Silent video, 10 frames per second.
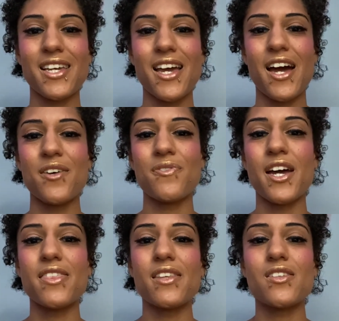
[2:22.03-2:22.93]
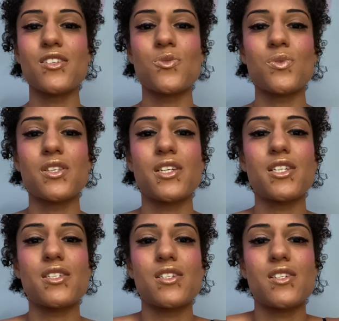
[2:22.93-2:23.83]
I find that this
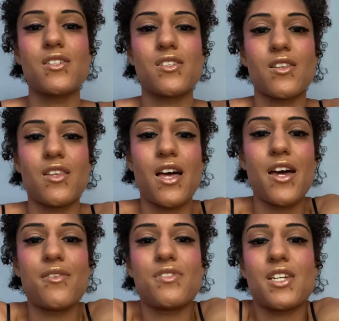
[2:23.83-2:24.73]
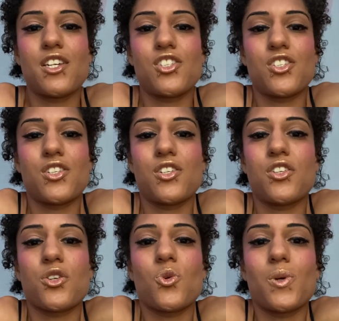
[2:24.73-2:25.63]
releases a lot of
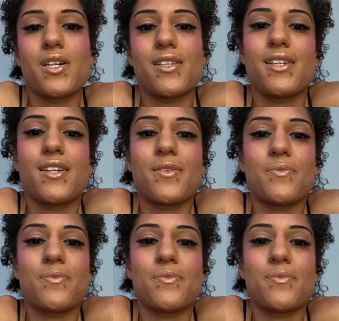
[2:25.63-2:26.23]
tension quickly.